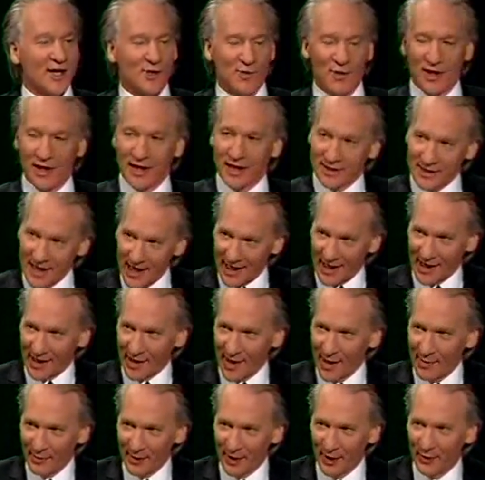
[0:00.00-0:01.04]
We're going to take a
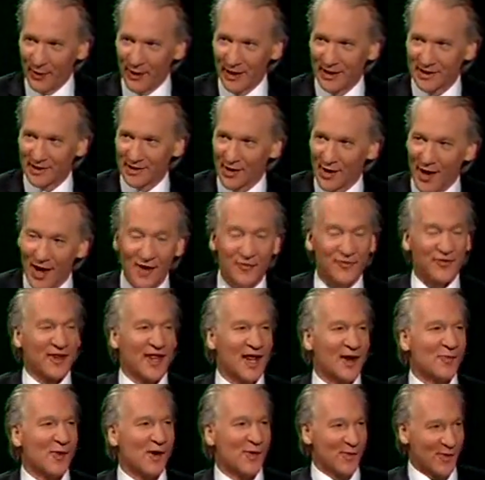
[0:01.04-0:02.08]
couple of weeks off, and
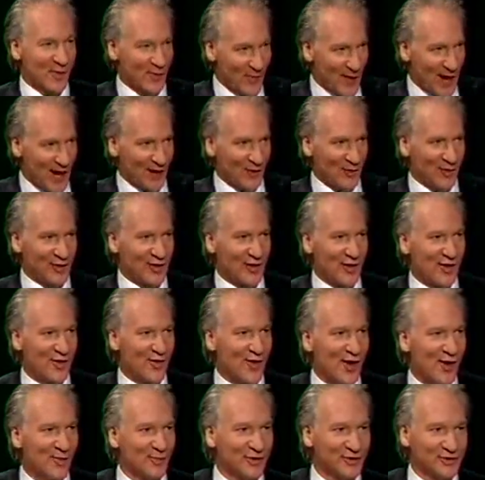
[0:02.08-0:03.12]
then we'll be back with our
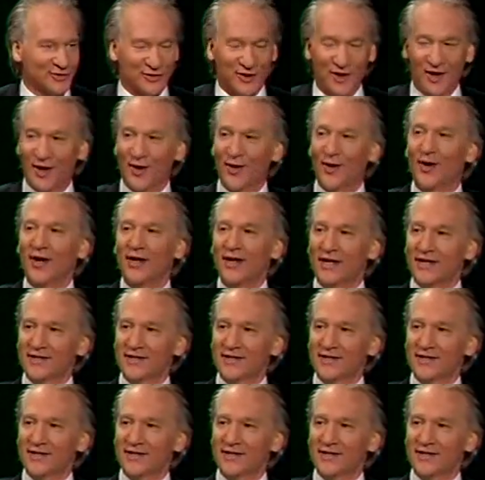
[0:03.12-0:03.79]
normal show